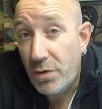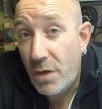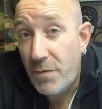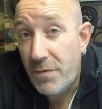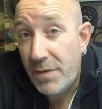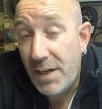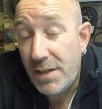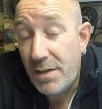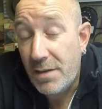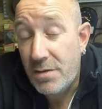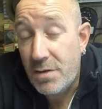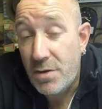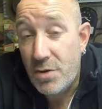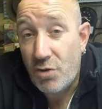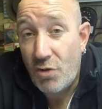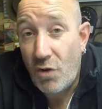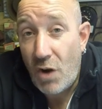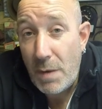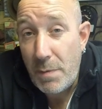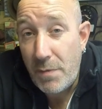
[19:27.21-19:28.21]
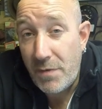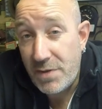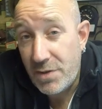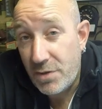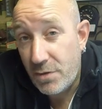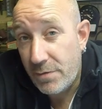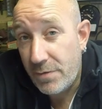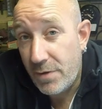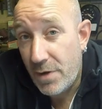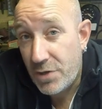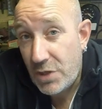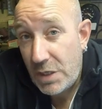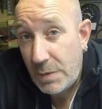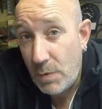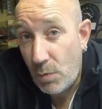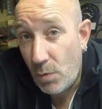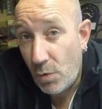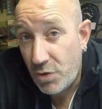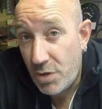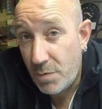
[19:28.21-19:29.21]
don't forget to subscribe if this is your first
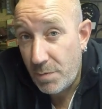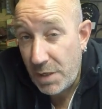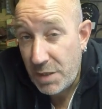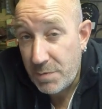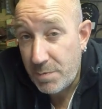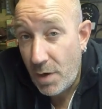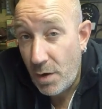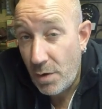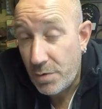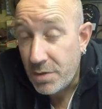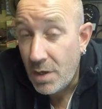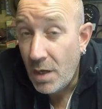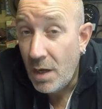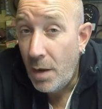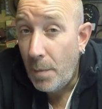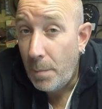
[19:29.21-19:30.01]
time watching Micks Mowers.